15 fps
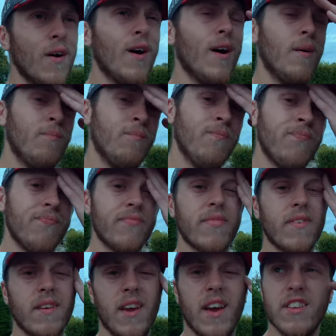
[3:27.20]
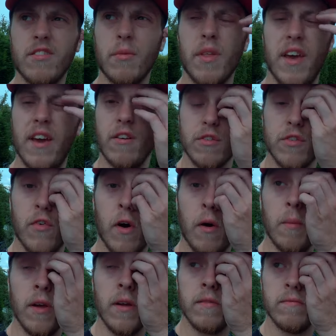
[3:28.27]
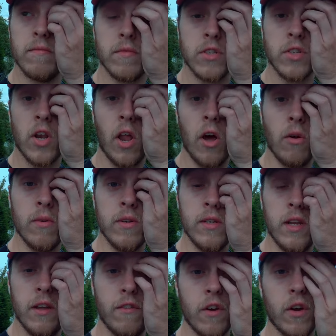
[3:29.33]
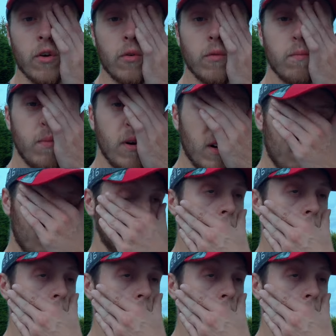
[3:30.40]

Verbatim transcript: Um, yeah, some of the hills felt a bit slow and difficult, but